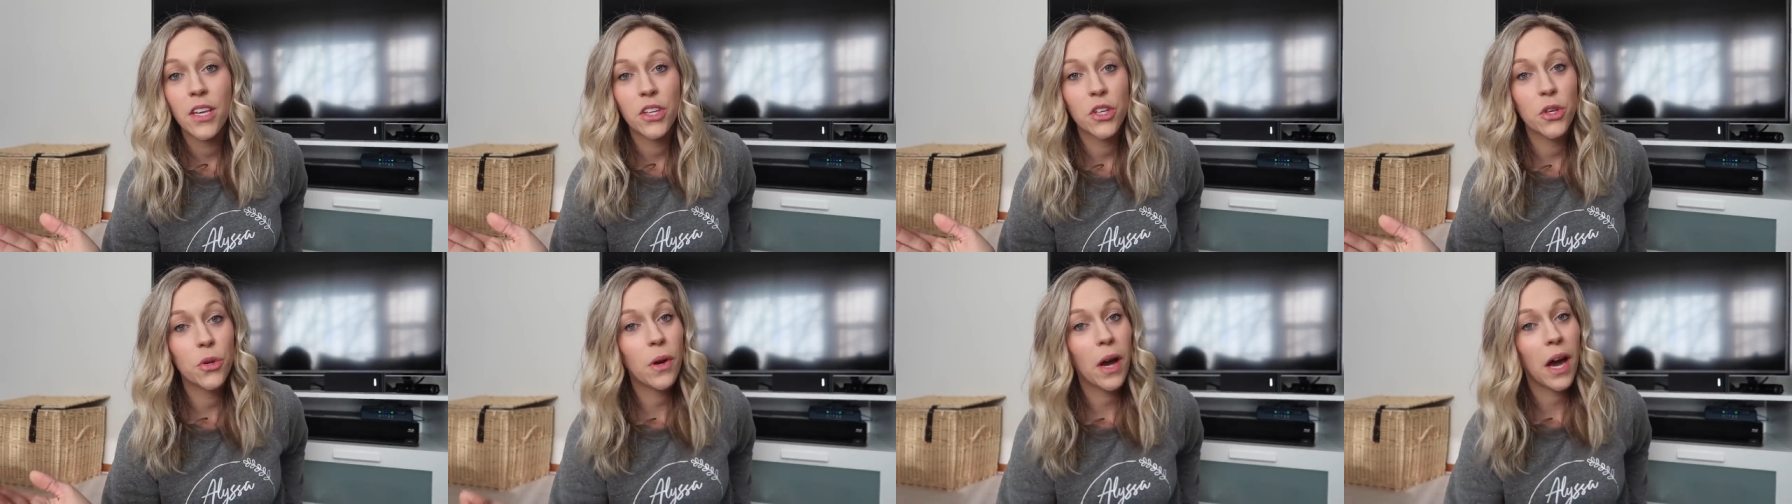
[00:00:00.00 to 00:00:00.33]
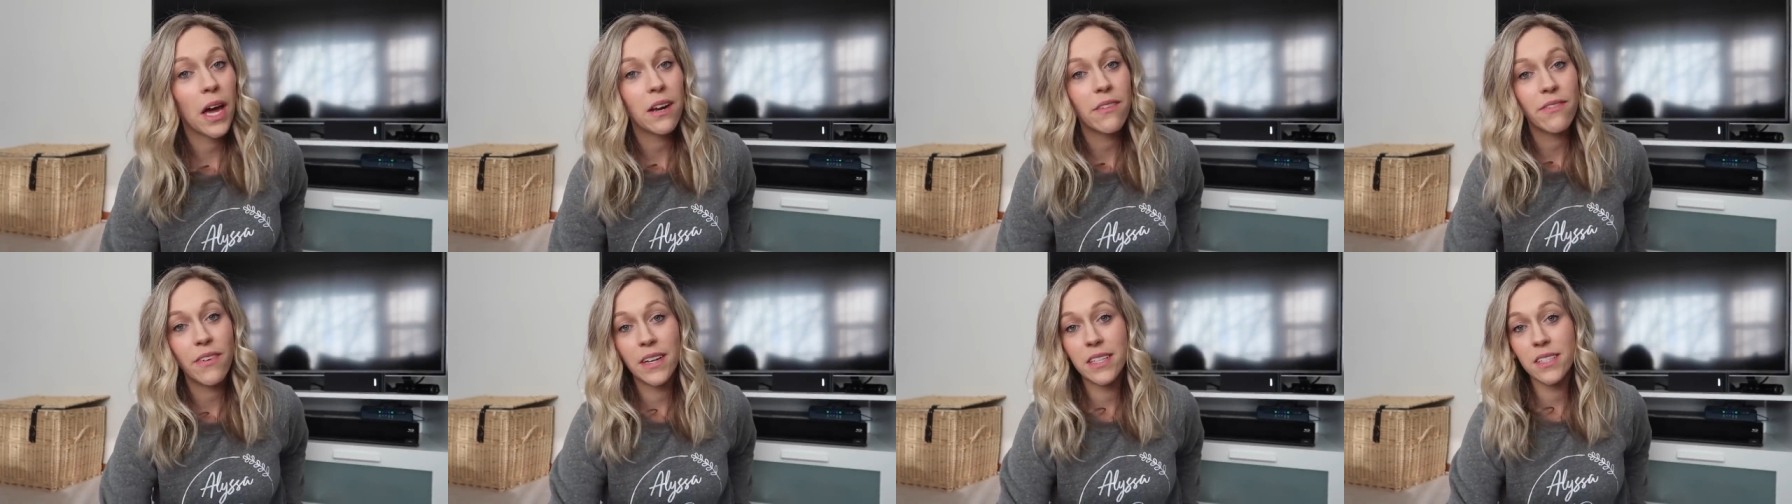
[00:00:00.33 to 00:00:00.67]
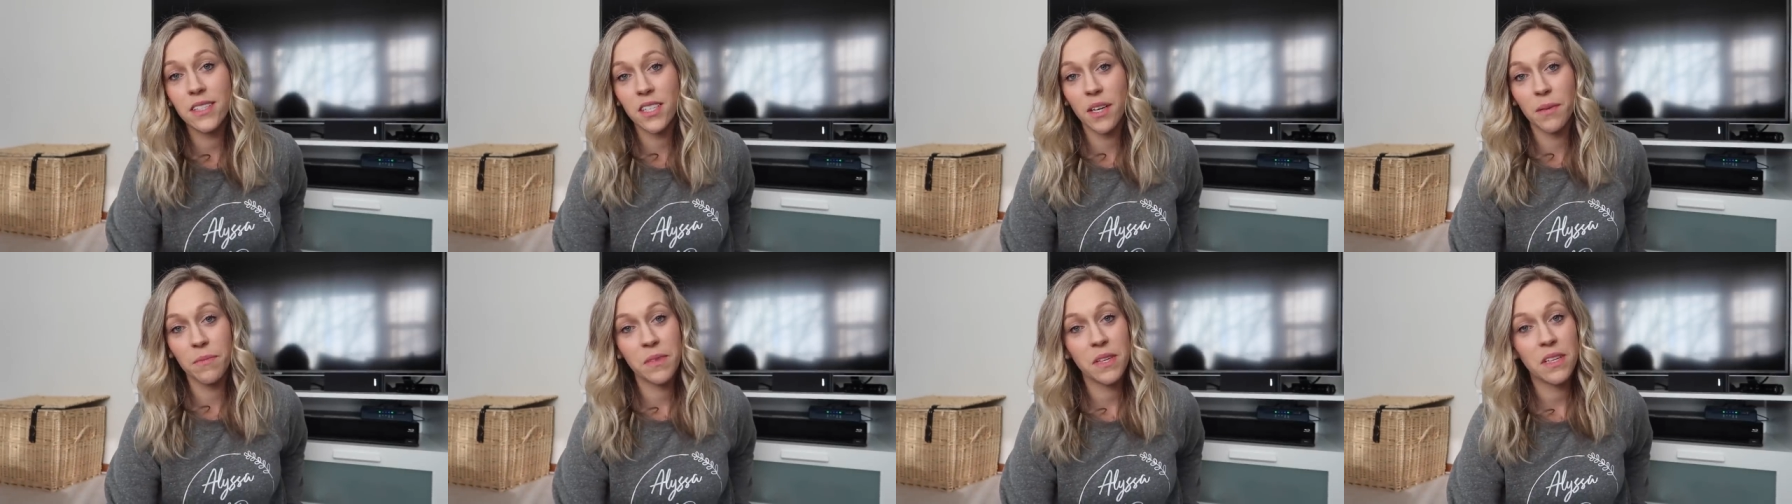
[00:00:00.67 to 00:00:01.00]
you gotta find
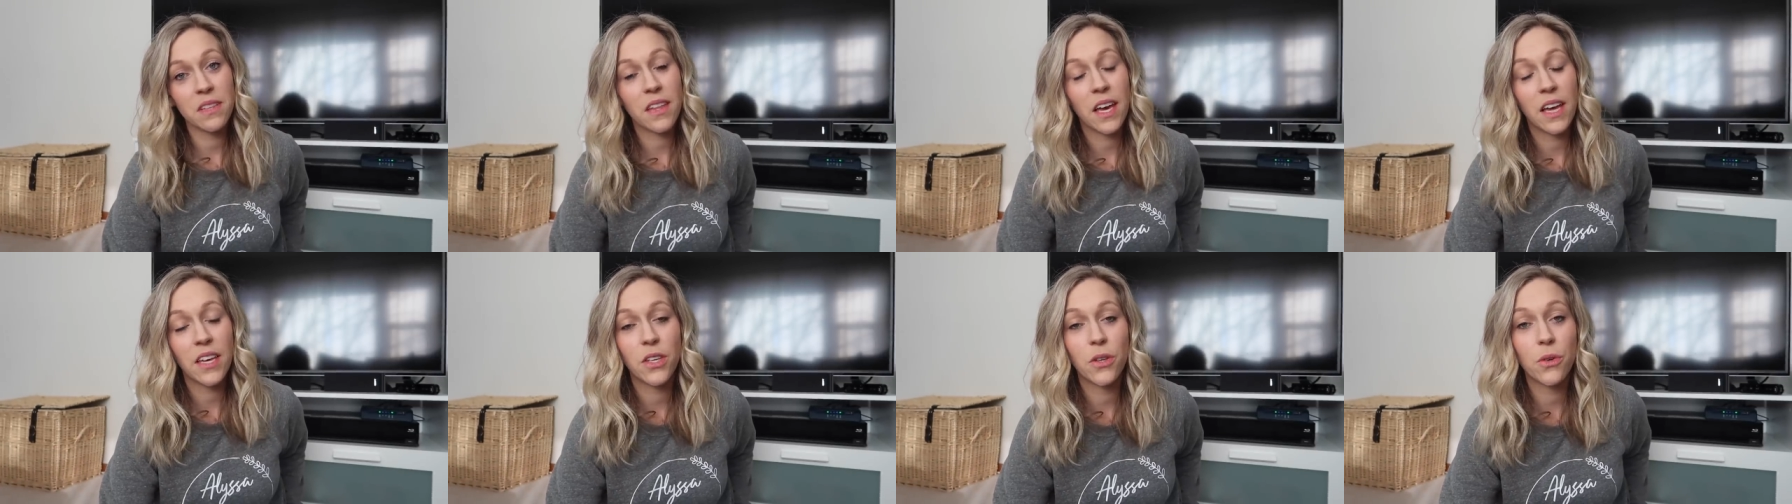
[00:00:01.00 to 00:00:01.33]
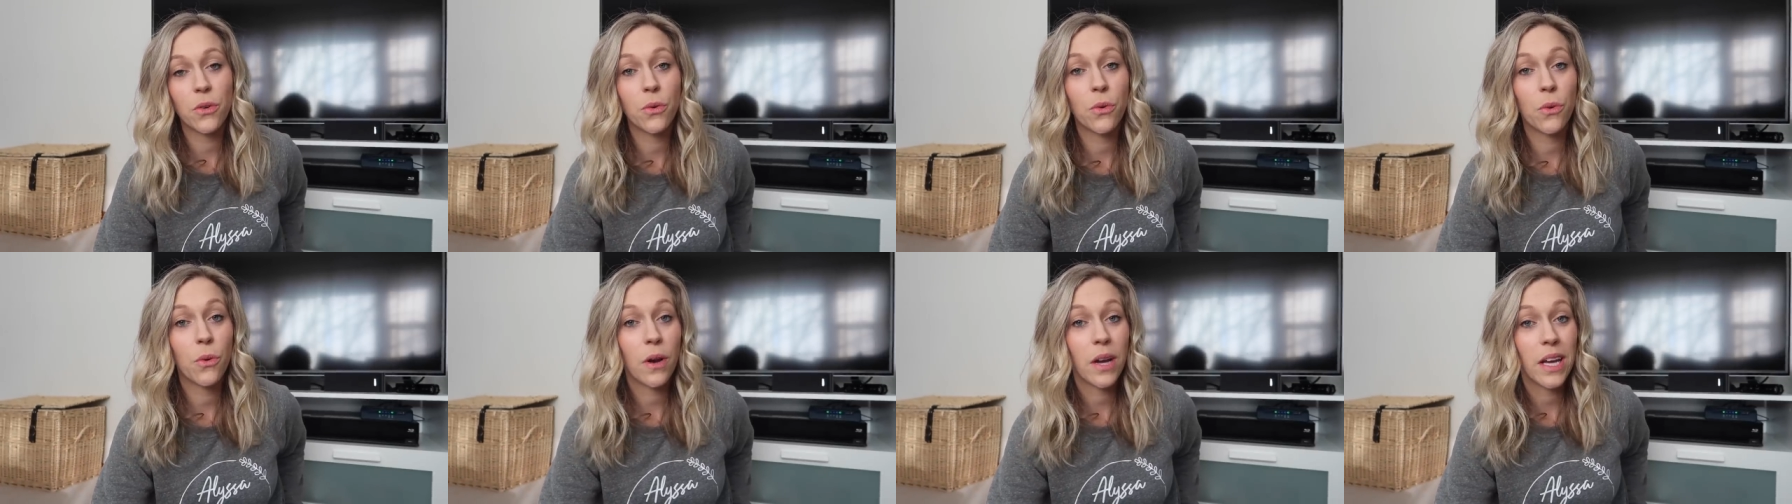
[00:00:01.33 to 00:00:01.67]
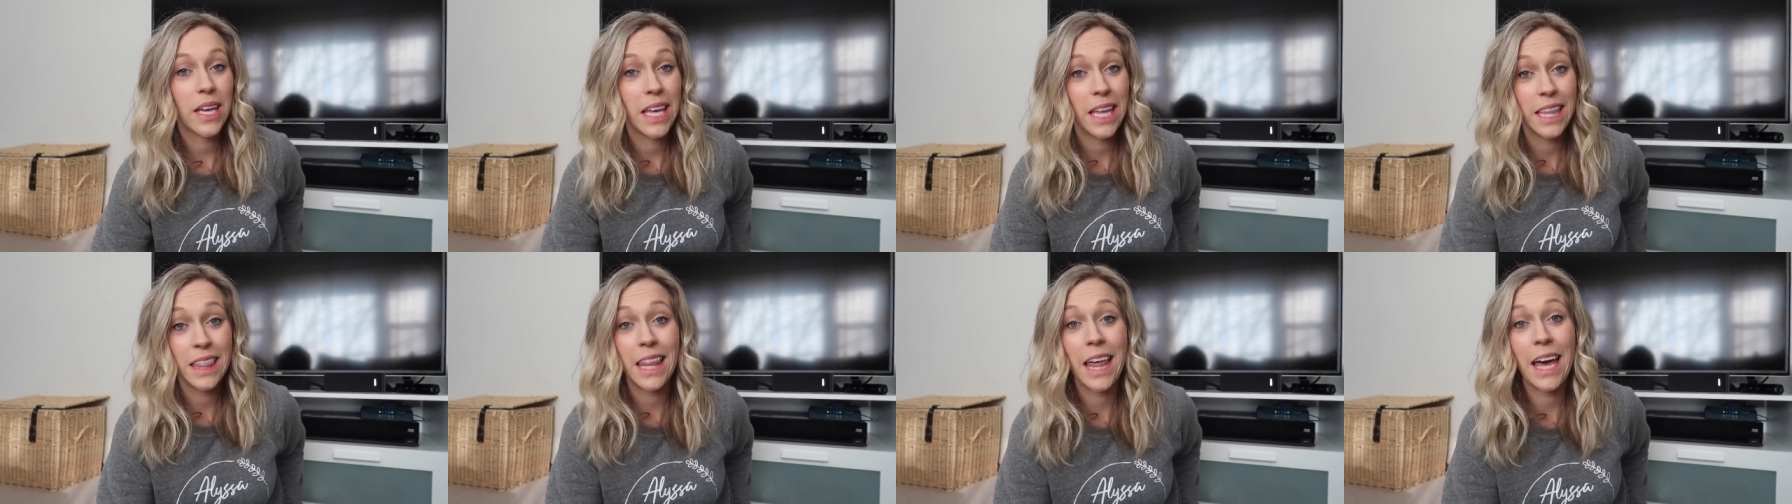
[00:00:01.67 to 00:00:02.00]
something that you
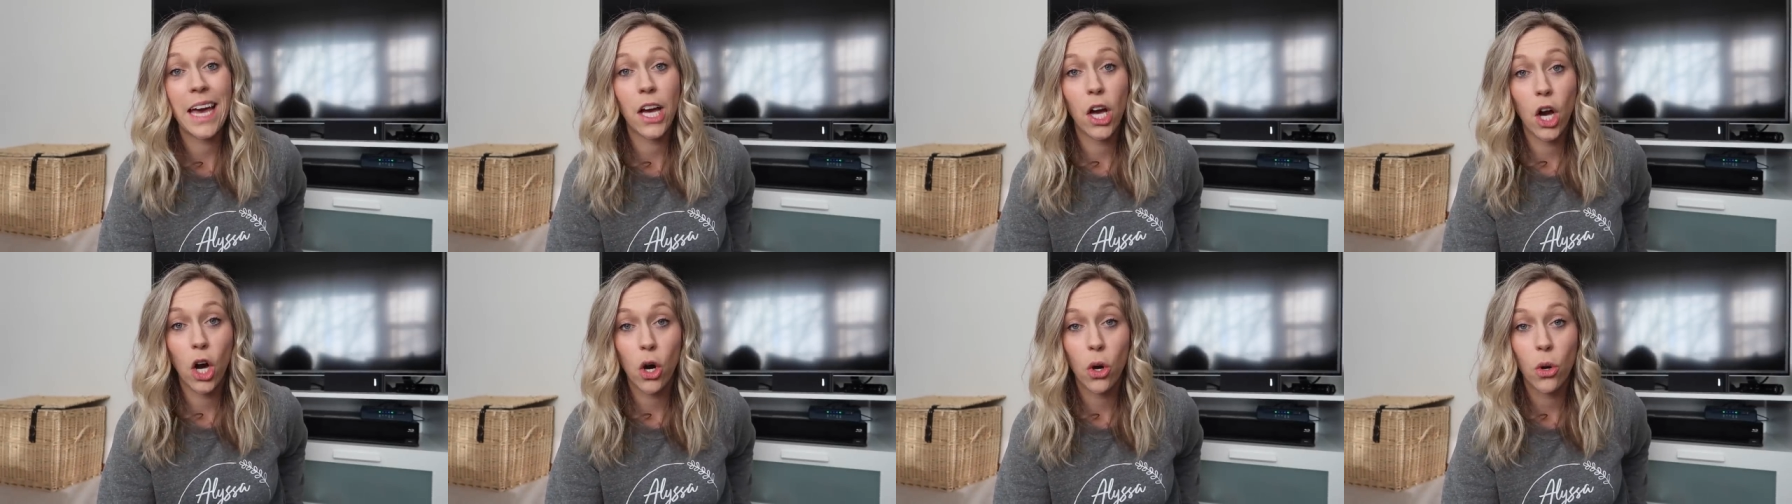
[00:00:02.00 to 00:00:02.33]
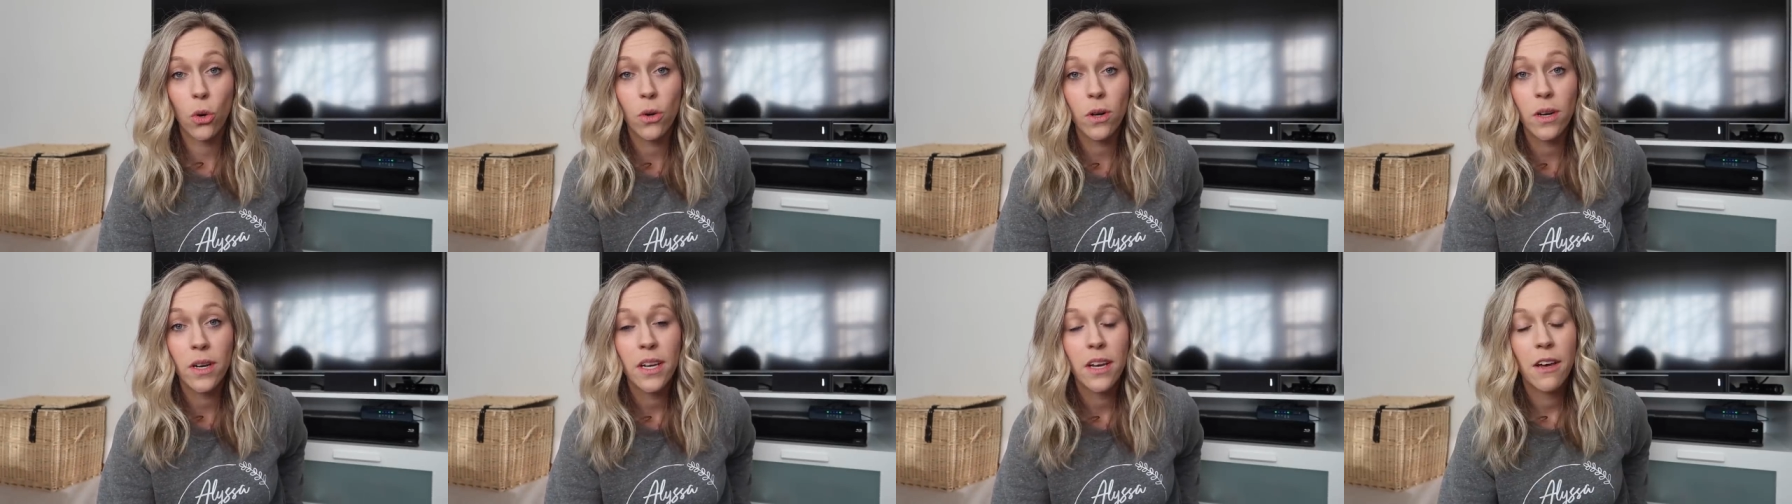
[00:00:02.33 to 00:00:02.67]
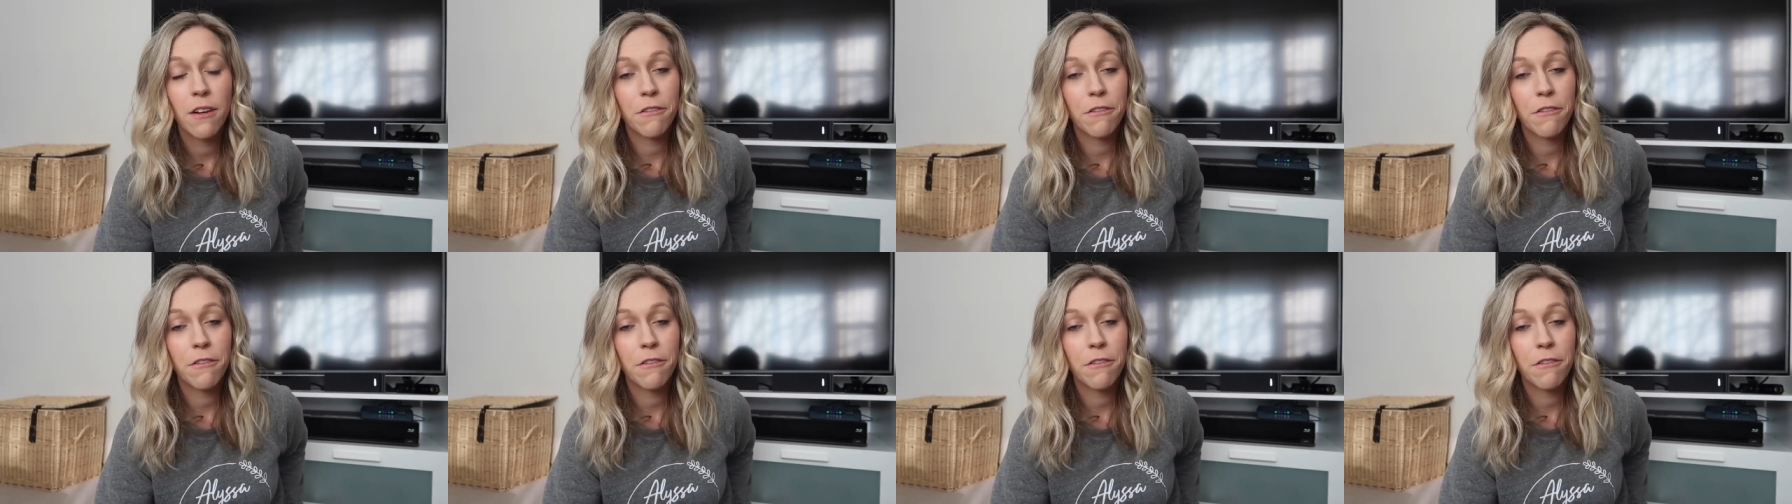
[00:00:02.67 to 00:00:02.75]
can let go.